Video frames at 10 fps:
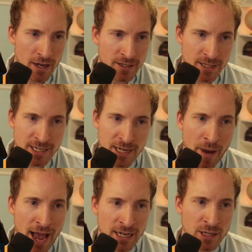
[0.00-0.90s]
Is the
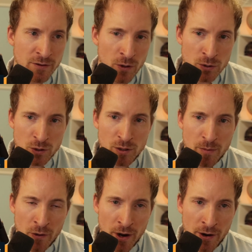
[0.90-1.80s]
team active? Those are
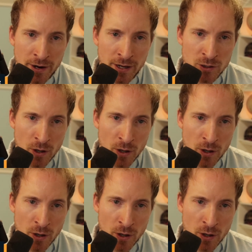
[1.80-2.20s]
some other areas.